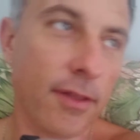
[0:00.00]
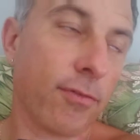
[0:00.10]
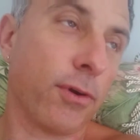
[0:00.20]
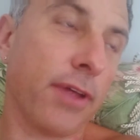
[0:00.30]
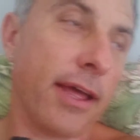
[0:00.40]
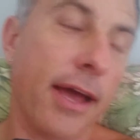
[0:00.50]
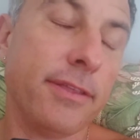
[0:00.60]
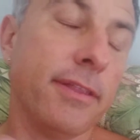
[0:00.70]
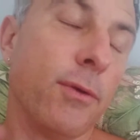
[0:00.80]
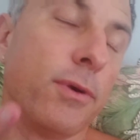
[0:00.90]
And then of course I
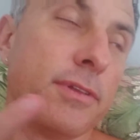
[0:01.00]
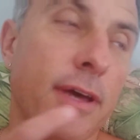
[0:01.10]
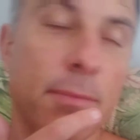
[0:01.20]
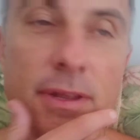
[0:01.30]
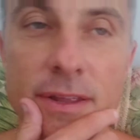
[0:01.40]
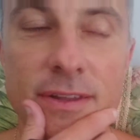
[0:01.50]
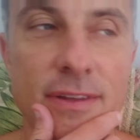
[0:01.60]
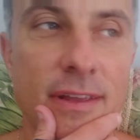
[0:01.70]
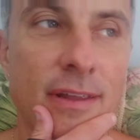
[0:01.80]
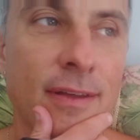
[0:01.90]
did that one time, and it
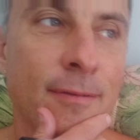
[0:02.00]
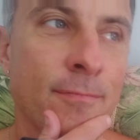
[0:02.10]
said